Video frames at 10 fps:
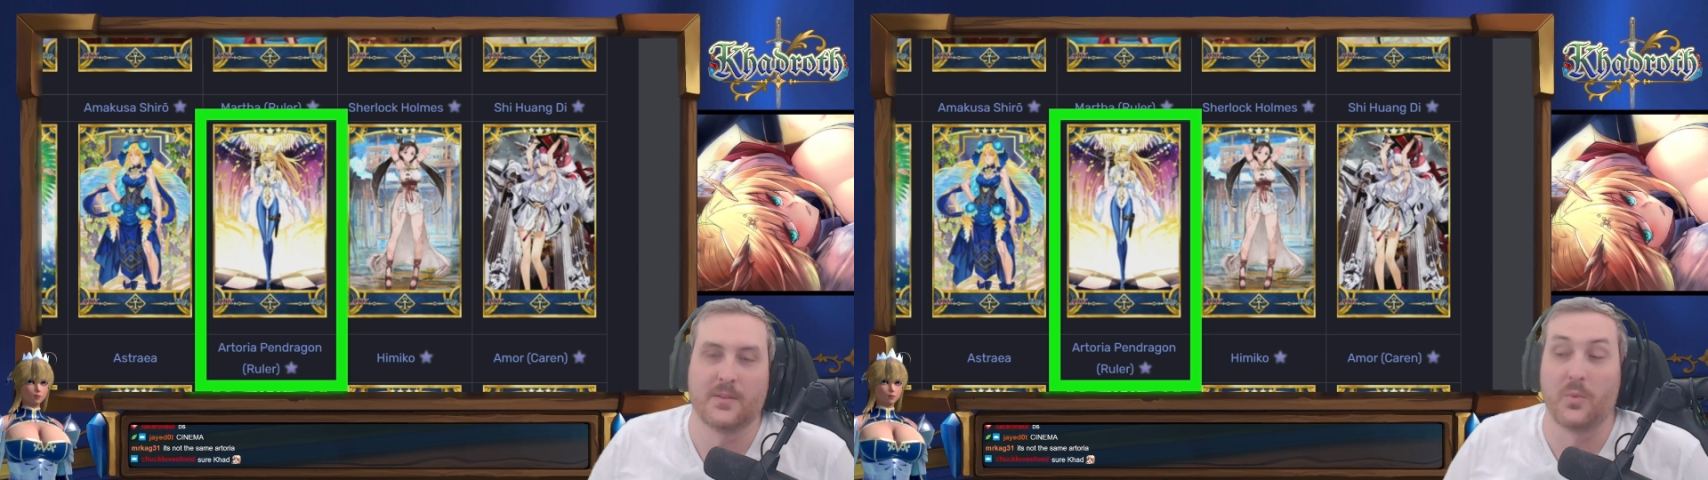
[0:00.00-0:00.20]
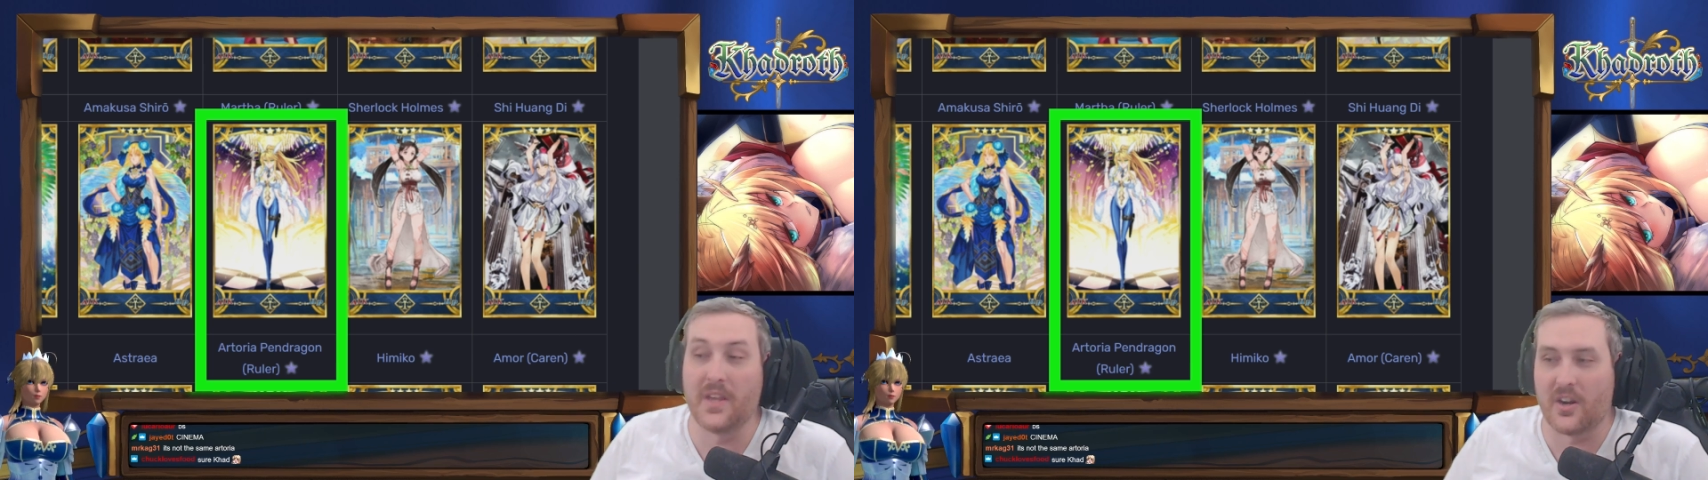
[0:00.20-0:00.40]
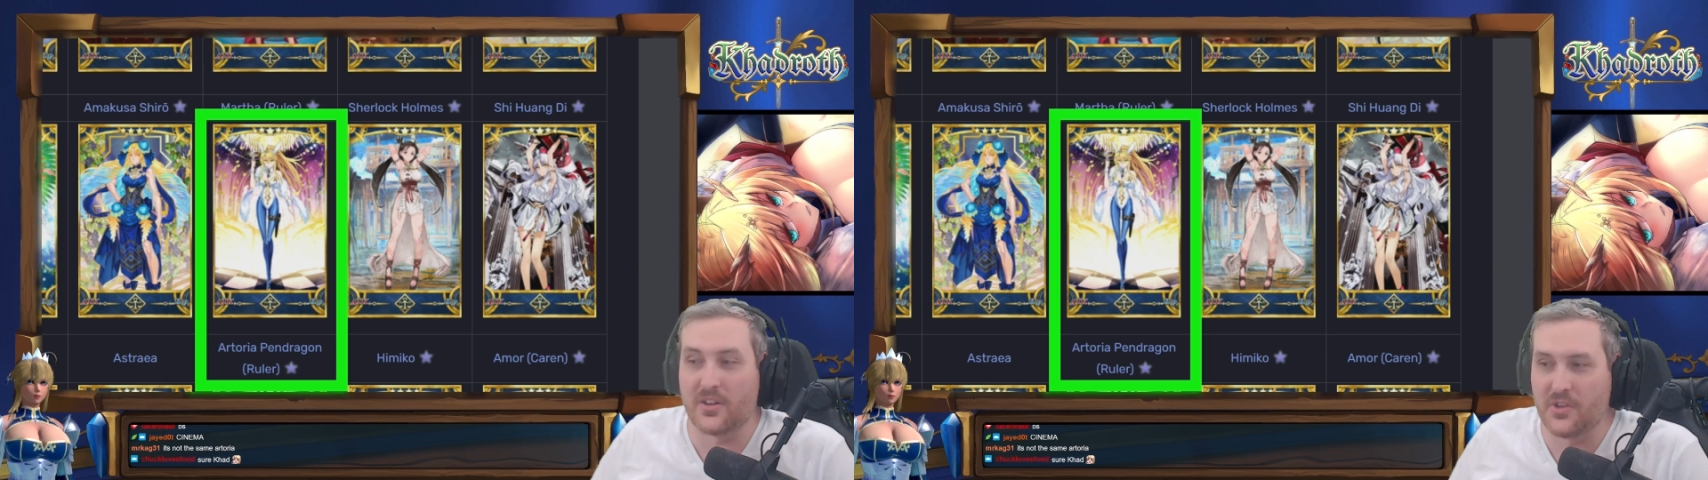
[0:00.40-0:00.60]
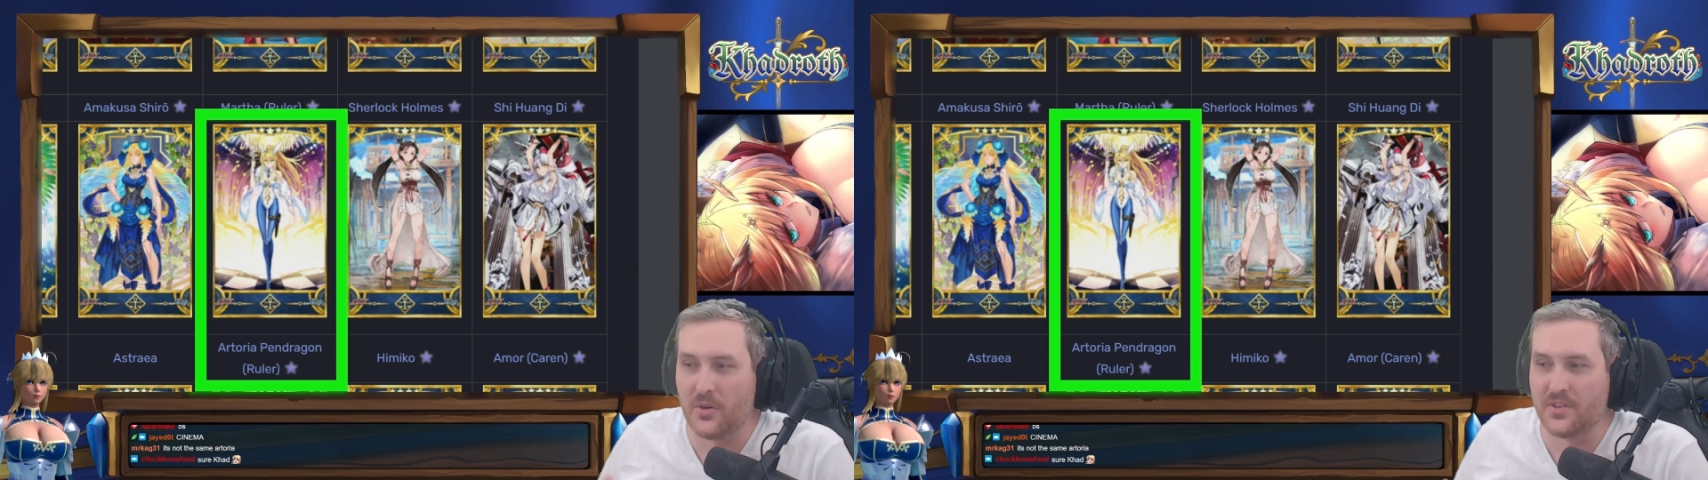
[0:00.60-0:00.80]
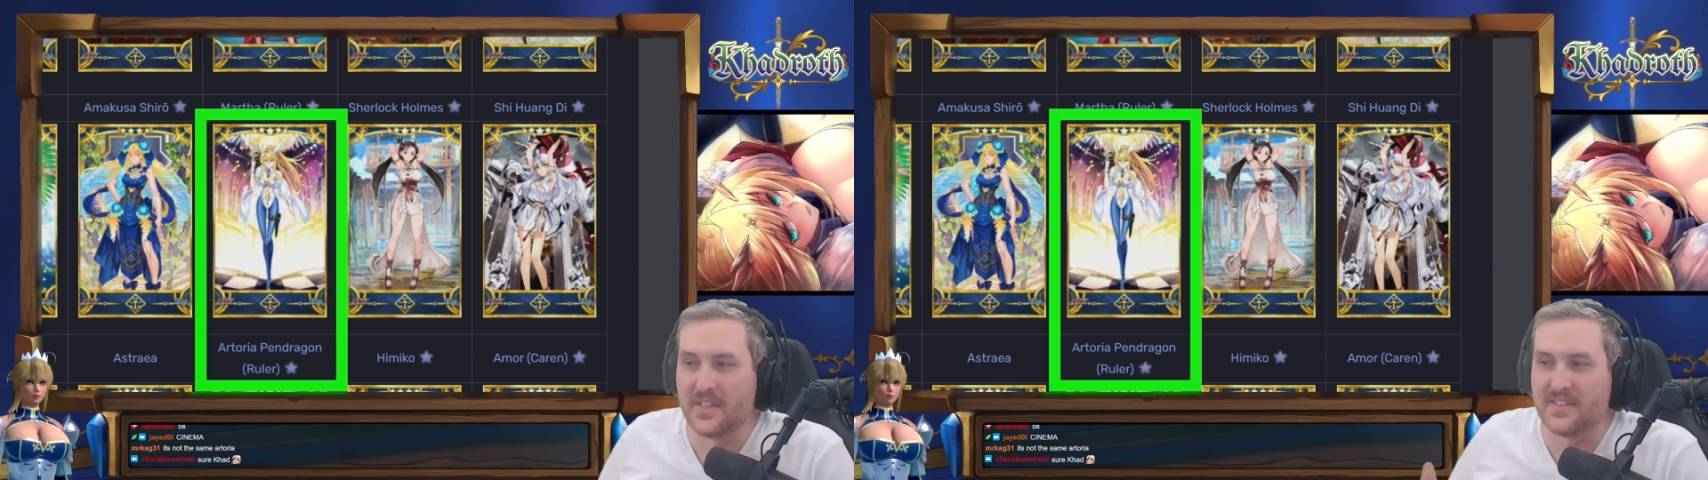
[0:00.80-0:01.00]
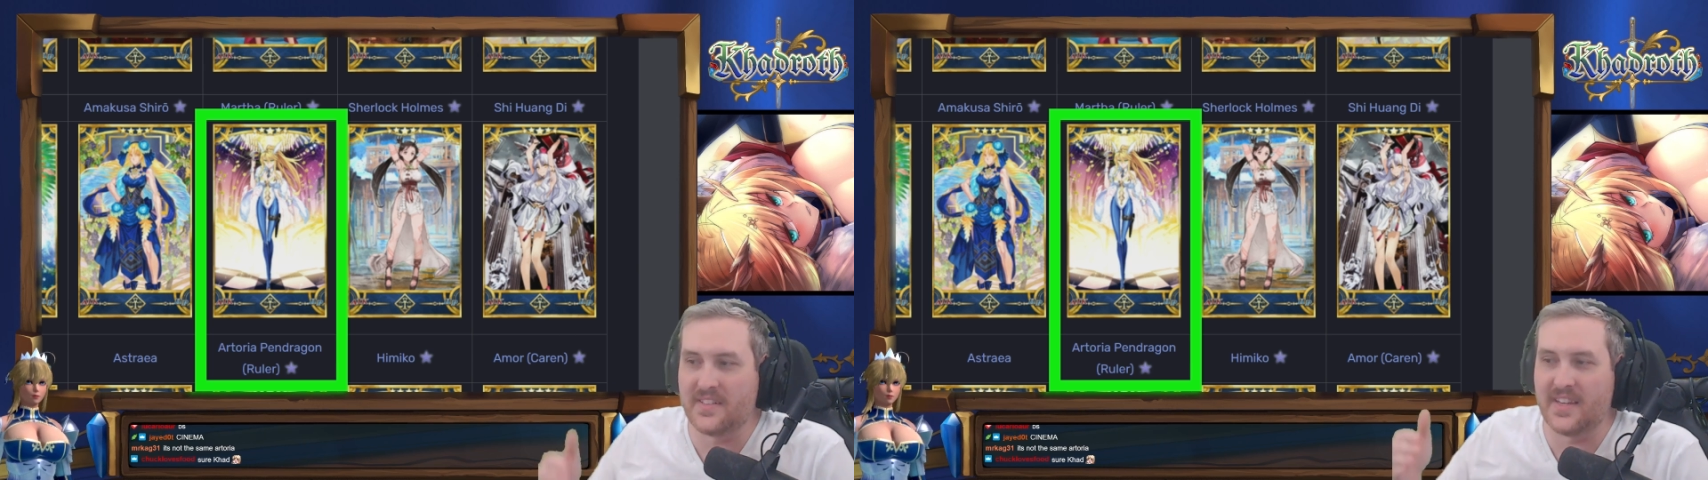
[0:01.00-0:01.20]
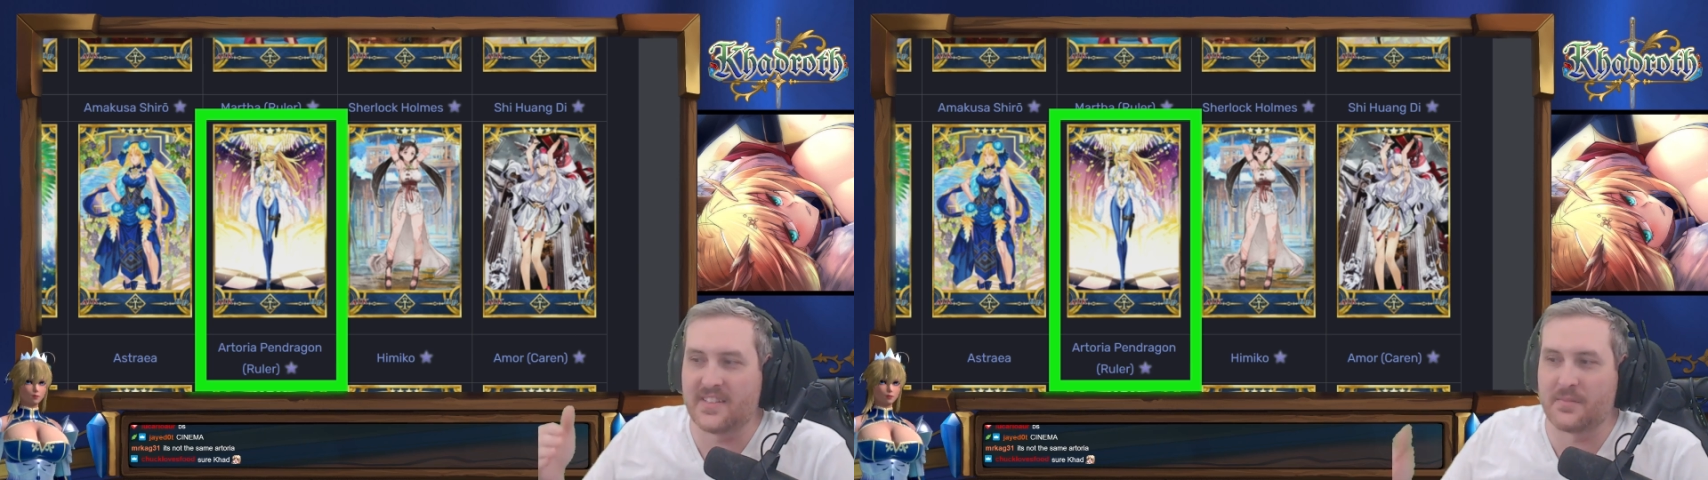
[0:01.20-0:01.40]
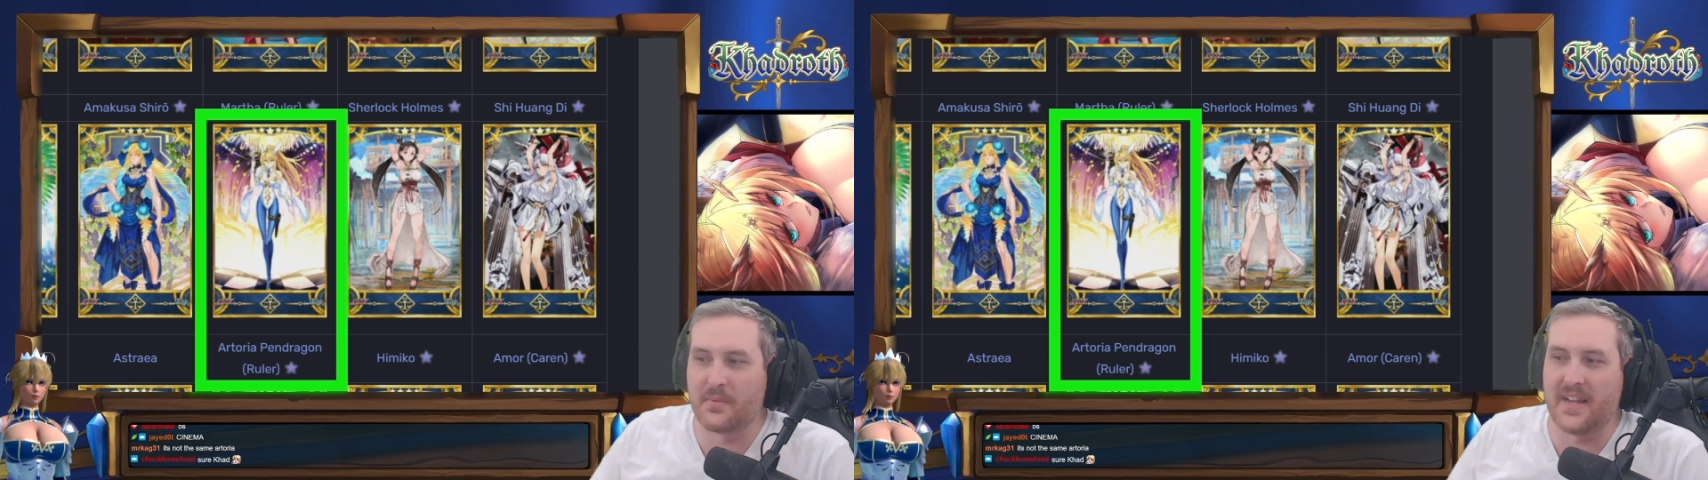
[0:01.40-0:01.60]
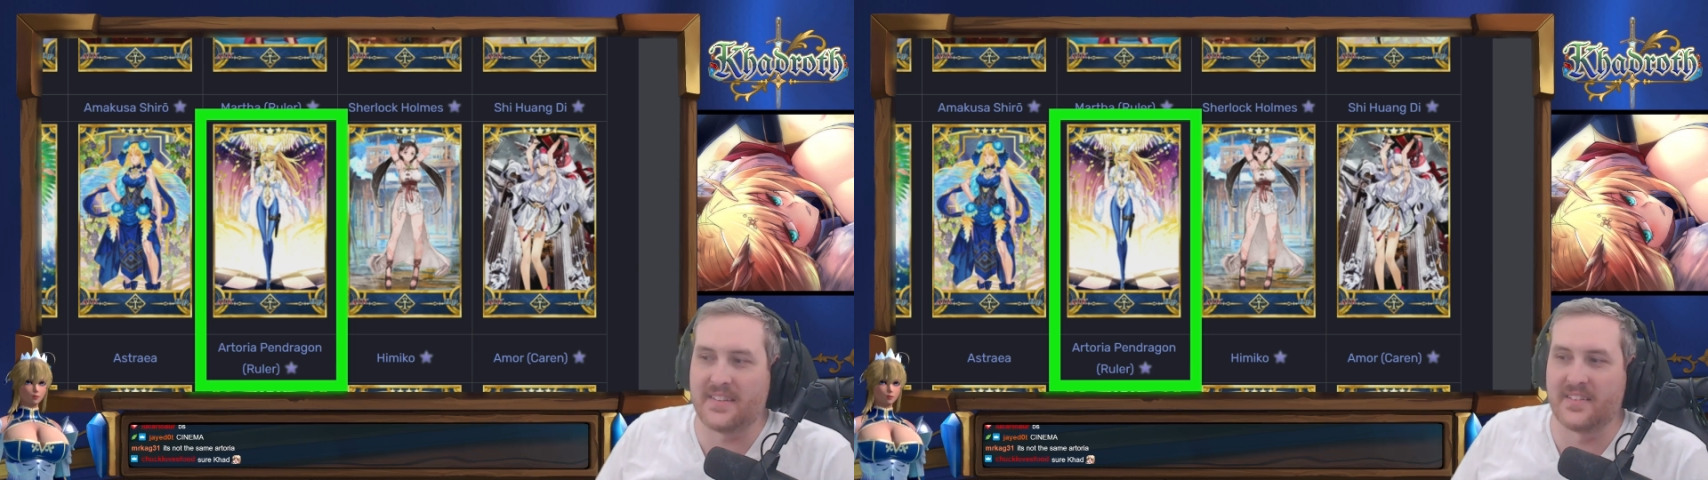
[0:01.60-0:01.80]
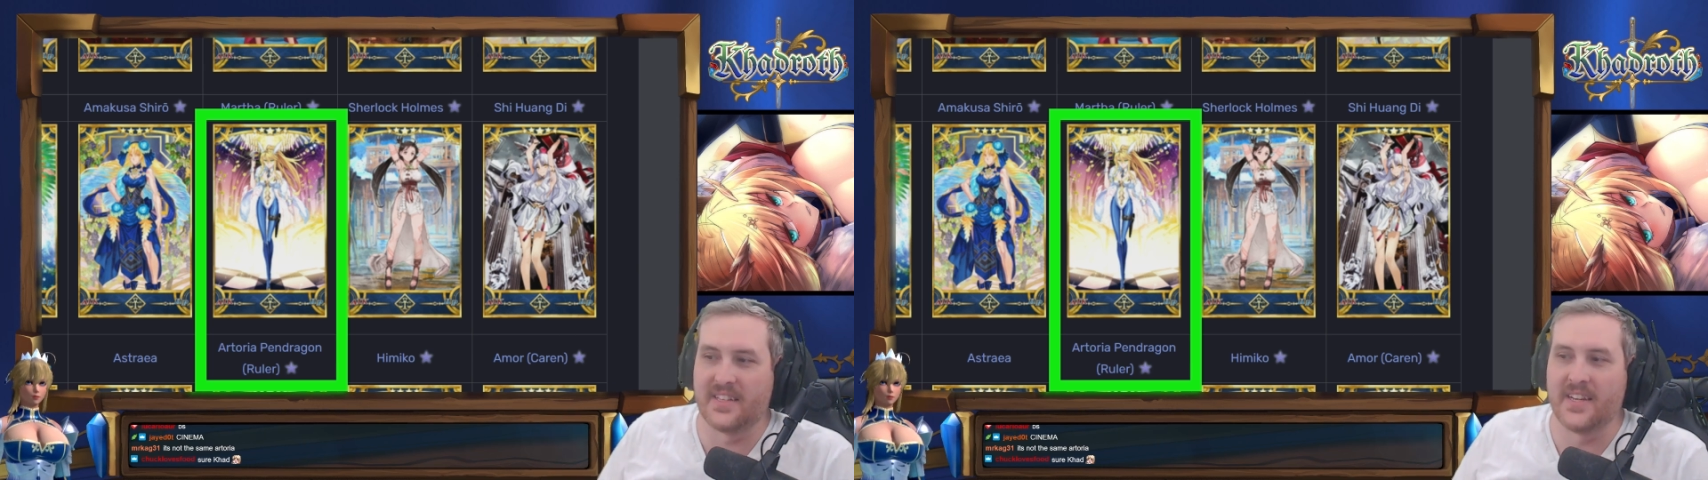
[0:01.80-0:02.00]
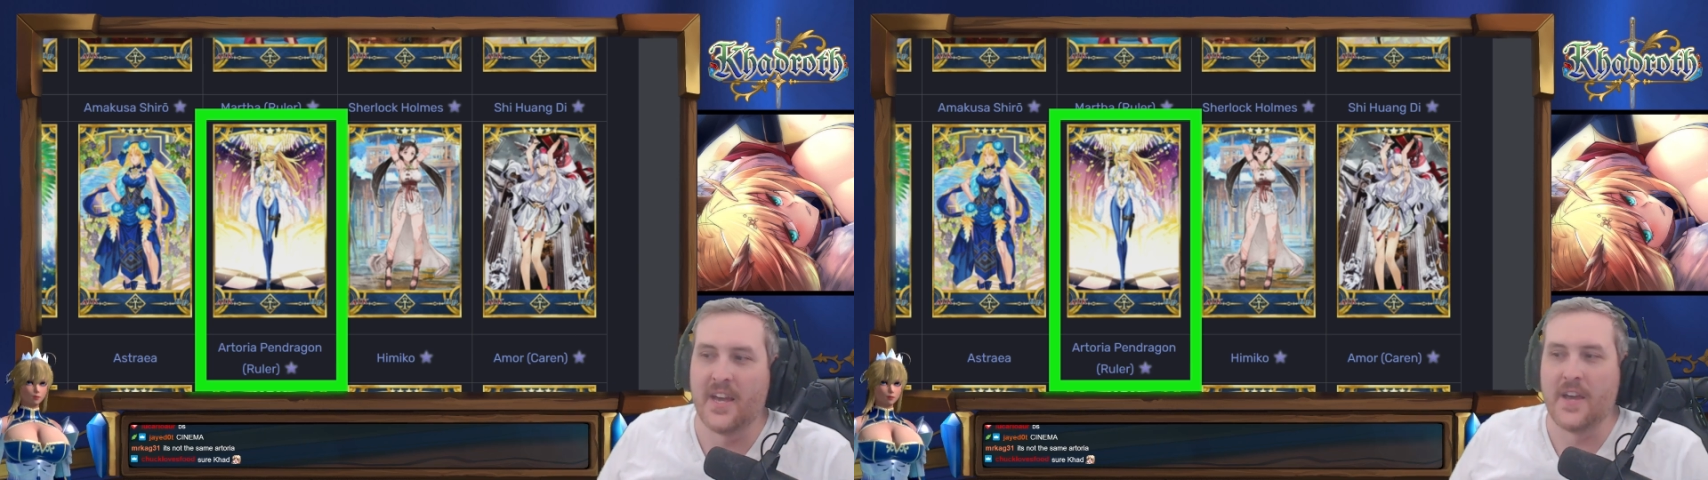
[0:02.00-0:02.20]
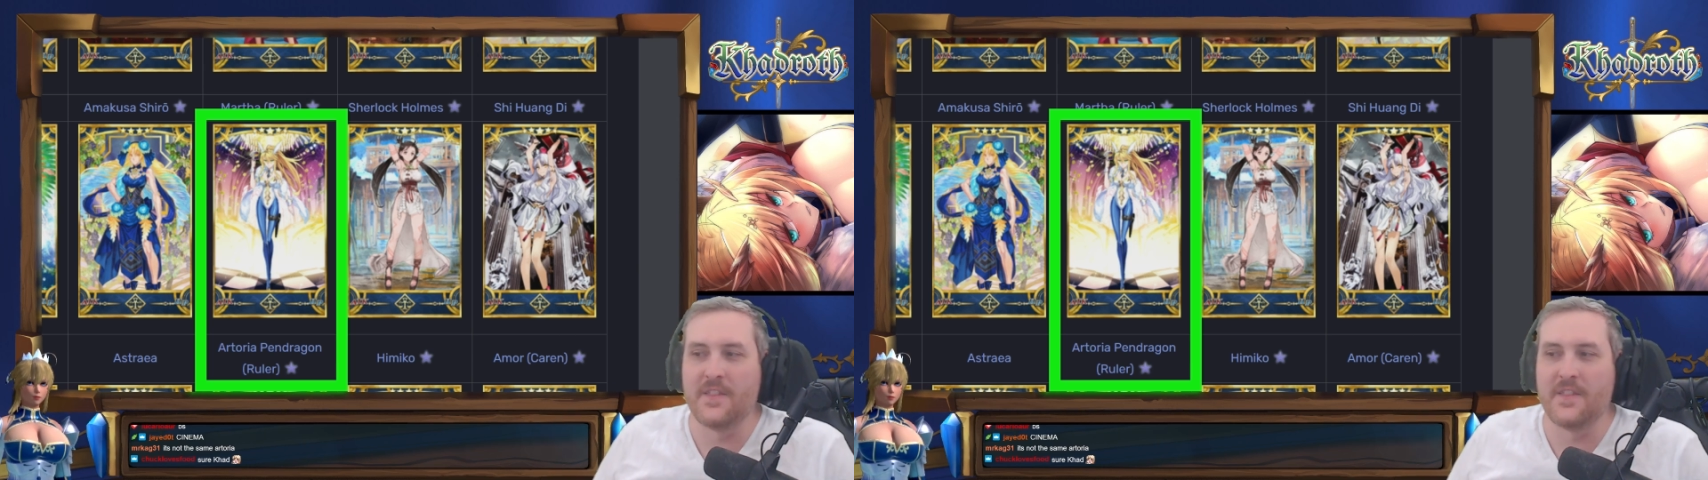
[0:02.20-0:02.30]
We are told this expressly.